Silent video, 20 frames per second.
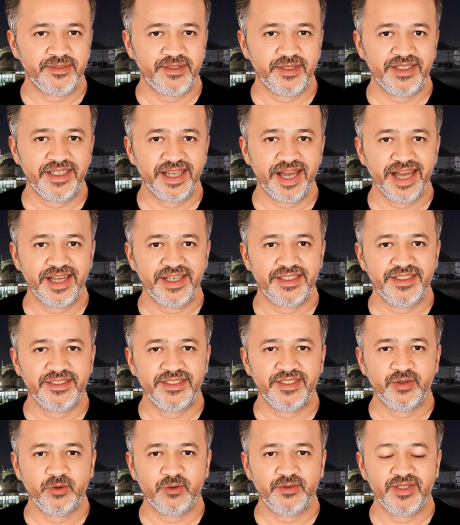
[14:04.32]
The
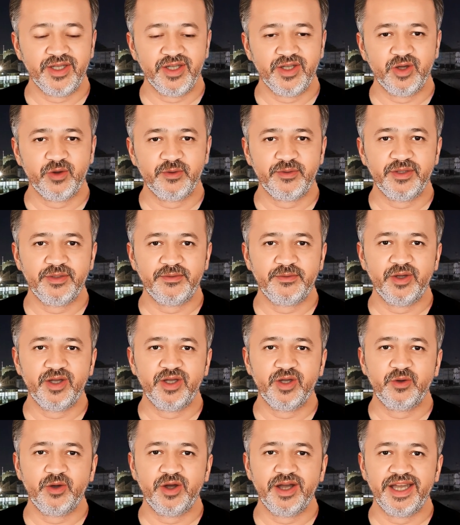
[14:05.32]
catalyst was aluminum
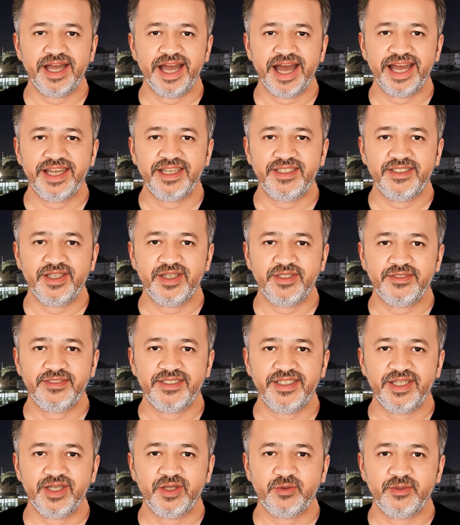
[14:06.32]
chloride added
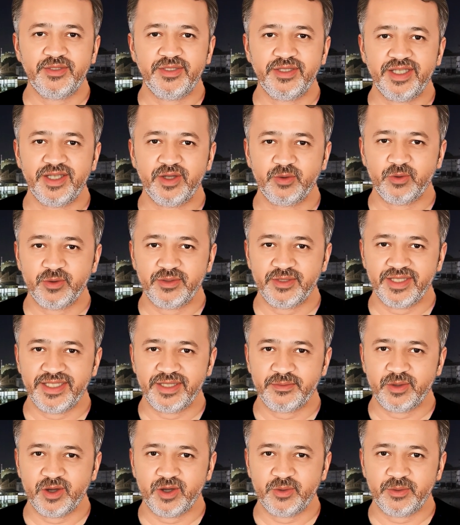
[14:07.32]
continuously with a
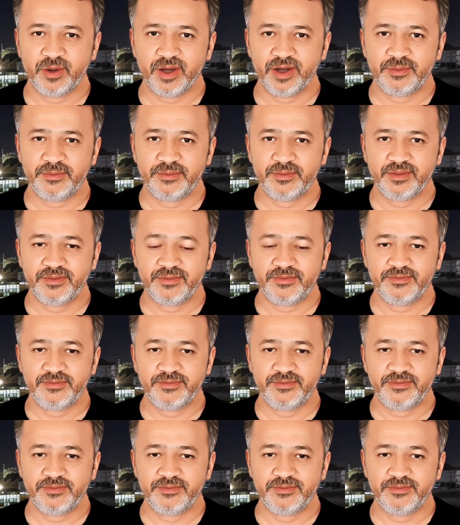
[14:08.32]
small pump.